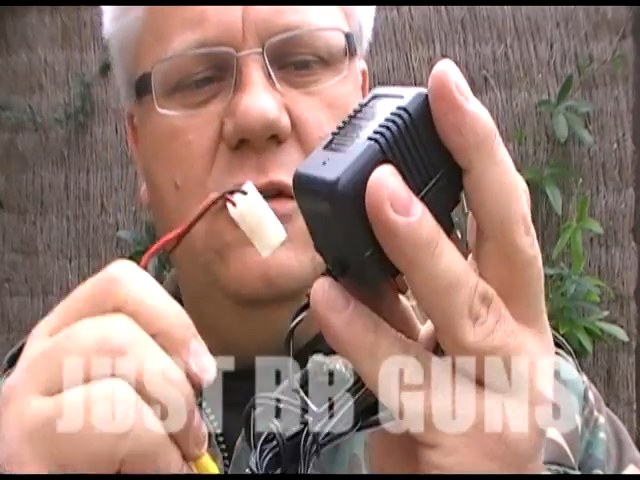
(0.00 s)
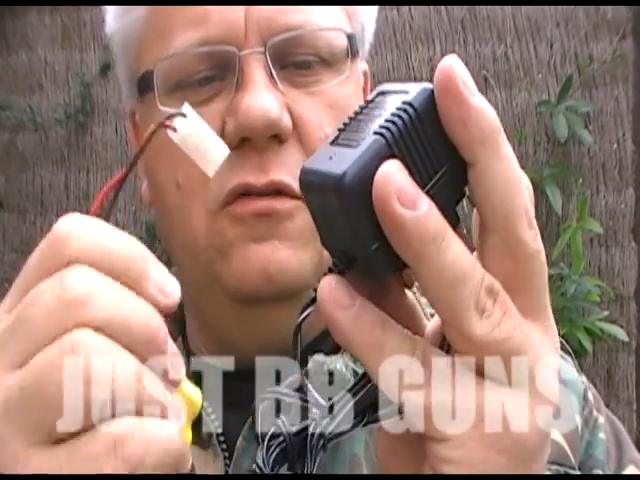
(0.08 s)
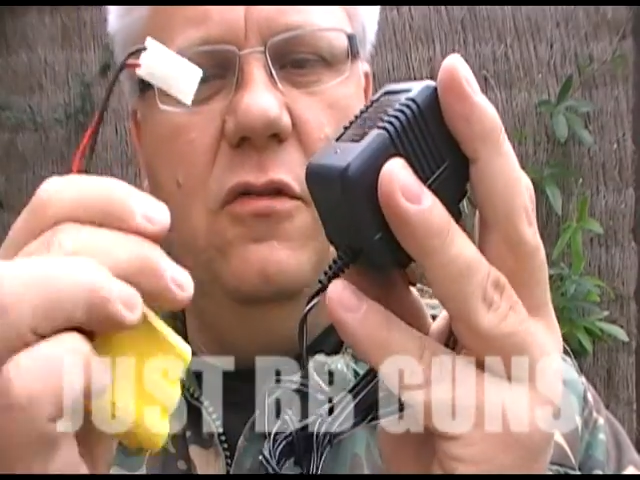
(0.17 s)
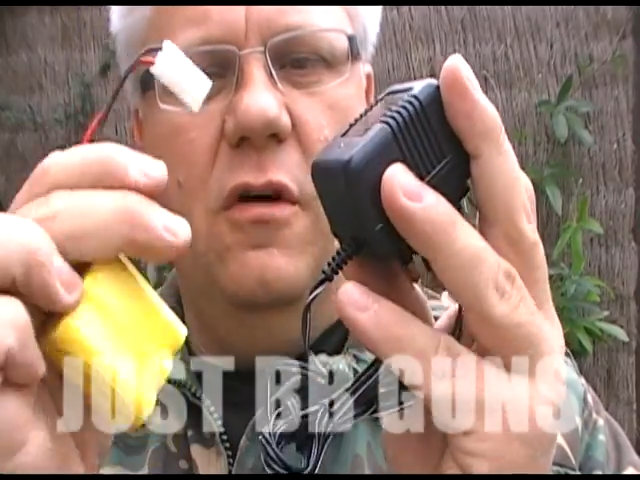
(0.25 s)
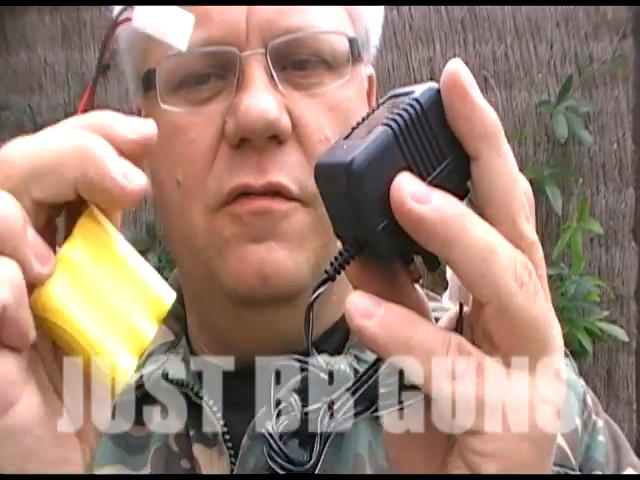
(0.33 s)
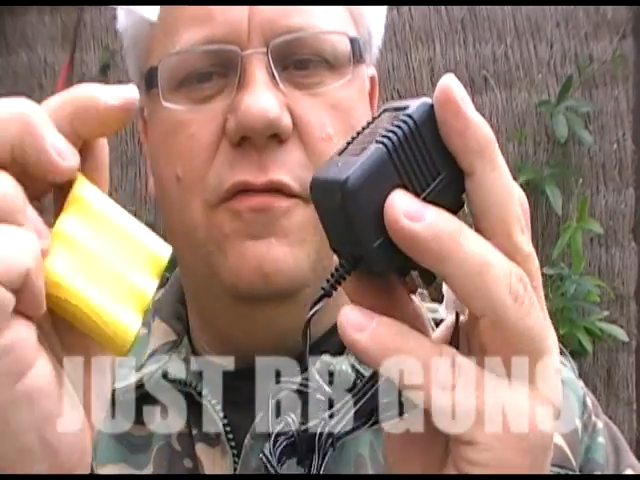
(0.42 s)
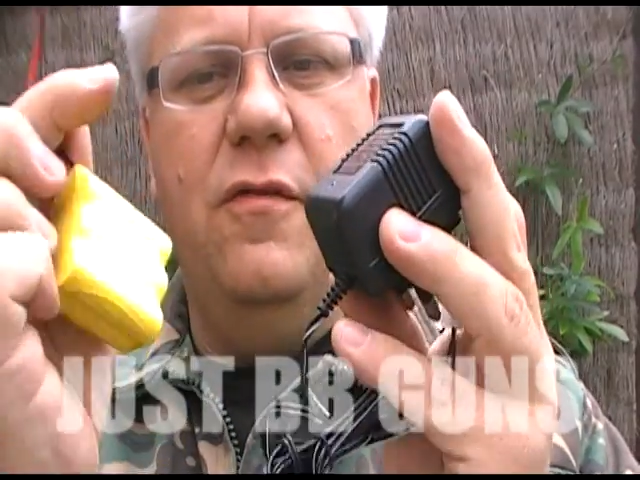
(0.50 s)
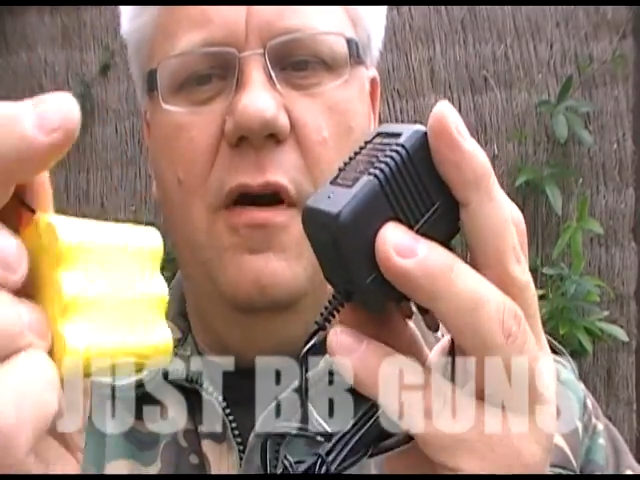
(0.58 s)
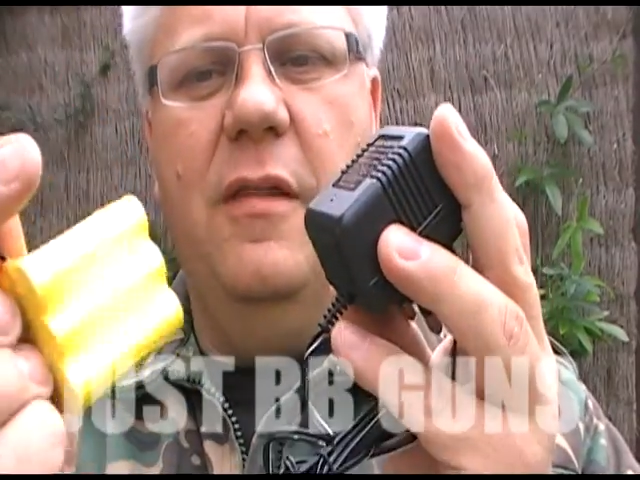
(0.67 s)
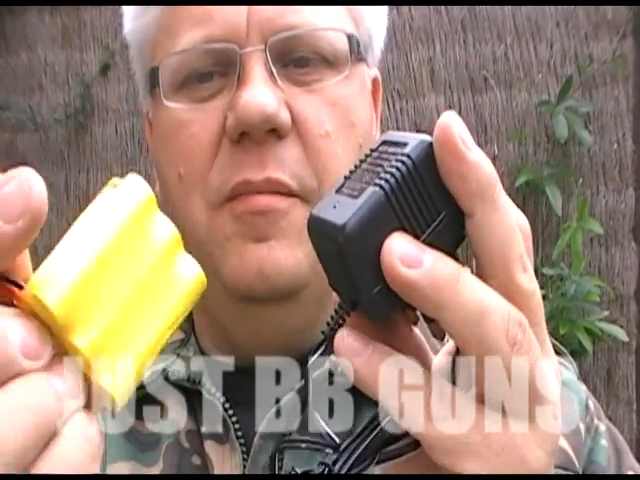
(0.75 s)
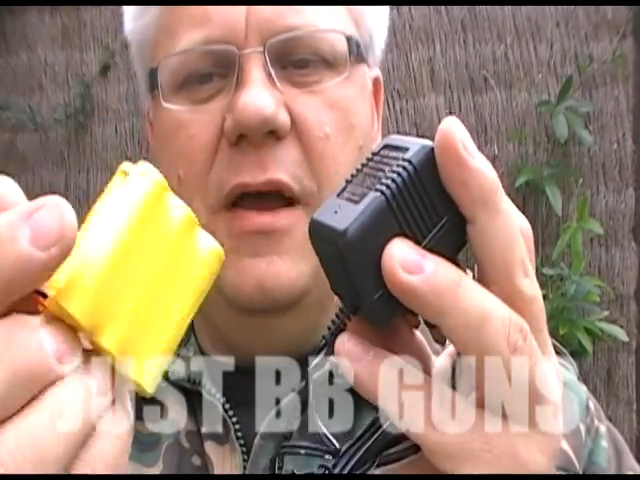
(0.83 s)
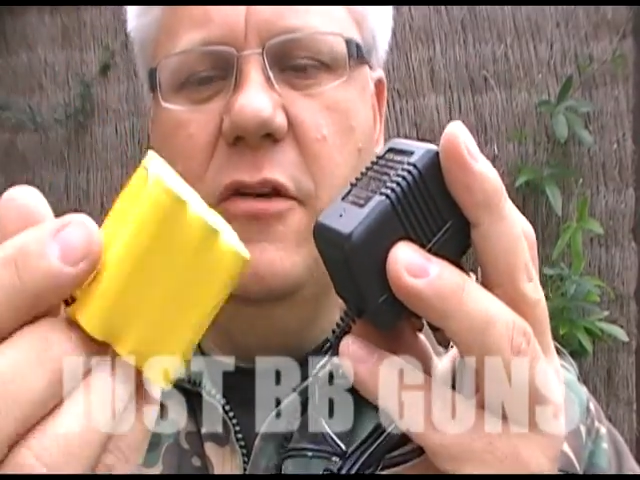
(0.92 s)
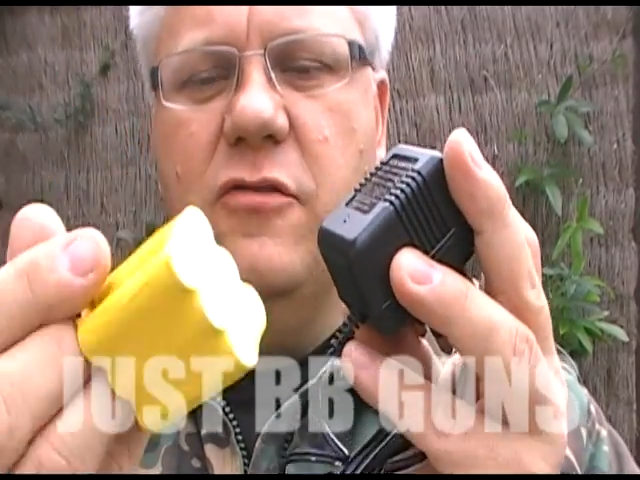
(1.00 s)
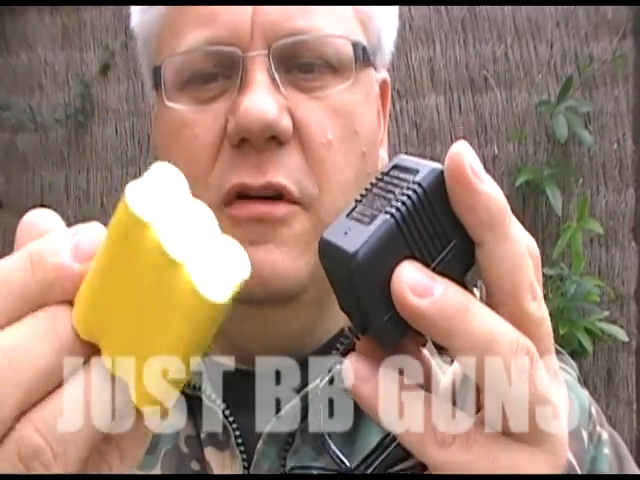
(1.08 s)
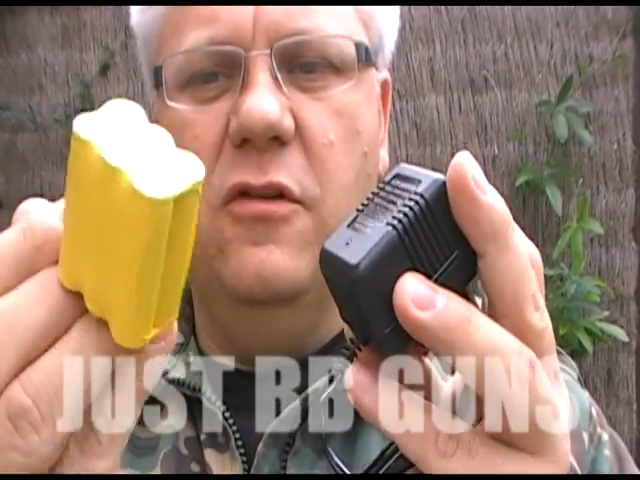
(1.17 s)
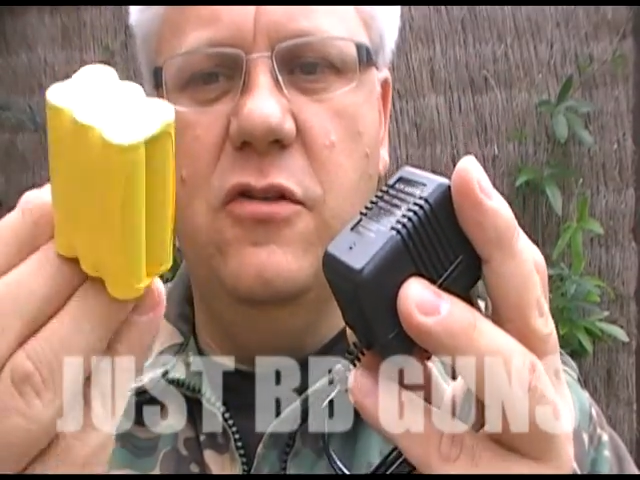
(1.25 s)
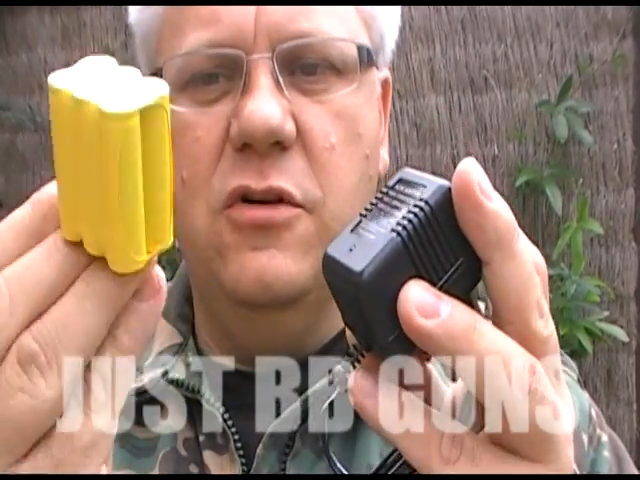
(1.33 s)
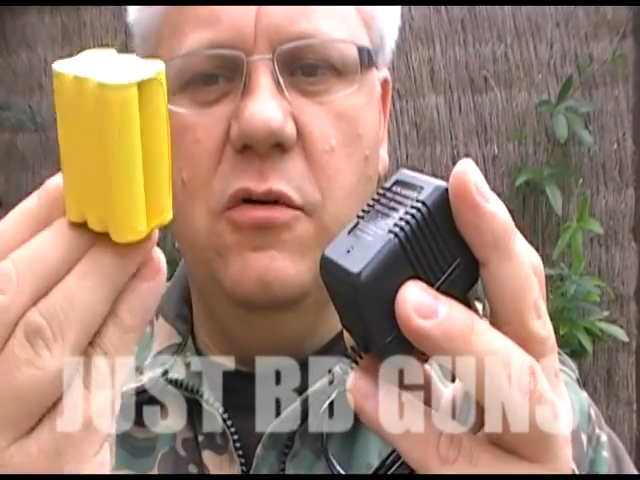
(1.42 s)
Do not fry the battery
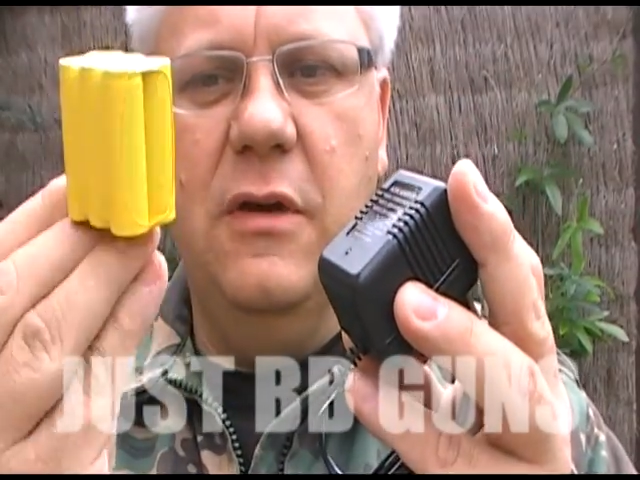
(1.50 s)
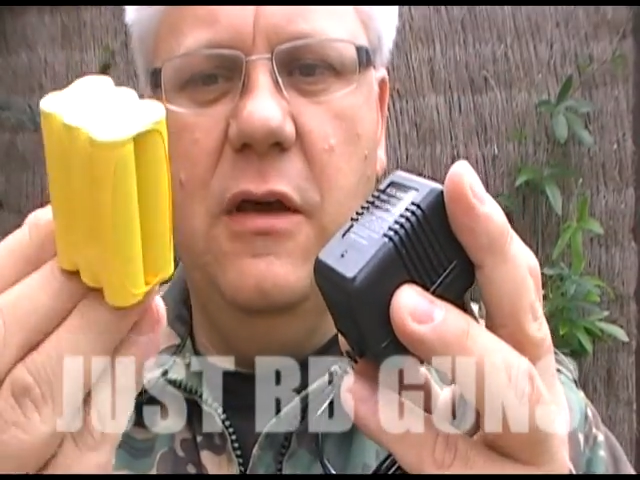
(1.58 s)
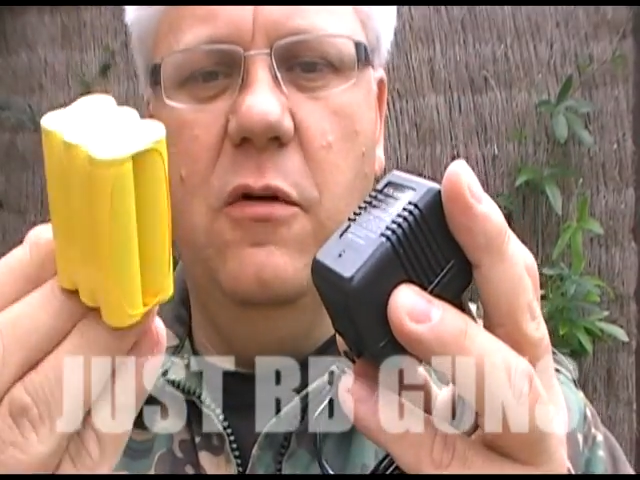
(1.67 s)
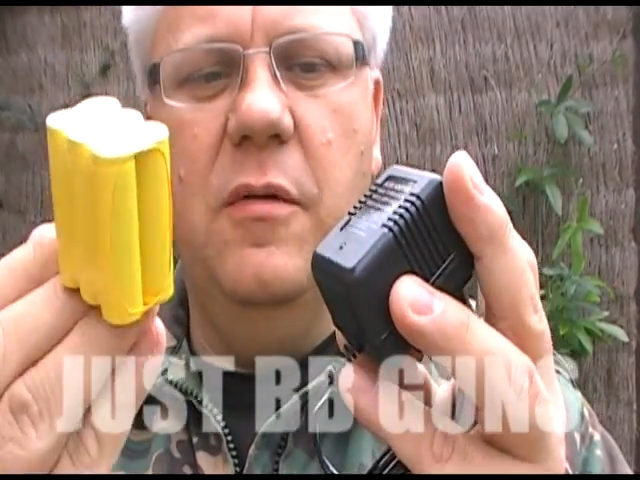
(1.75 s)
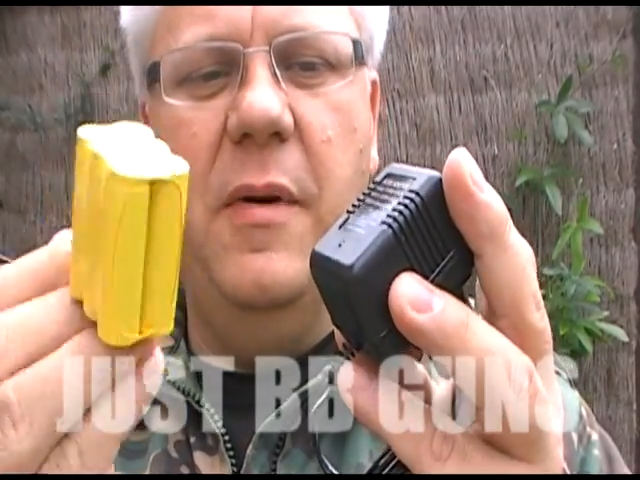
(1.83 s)
because you'll kill the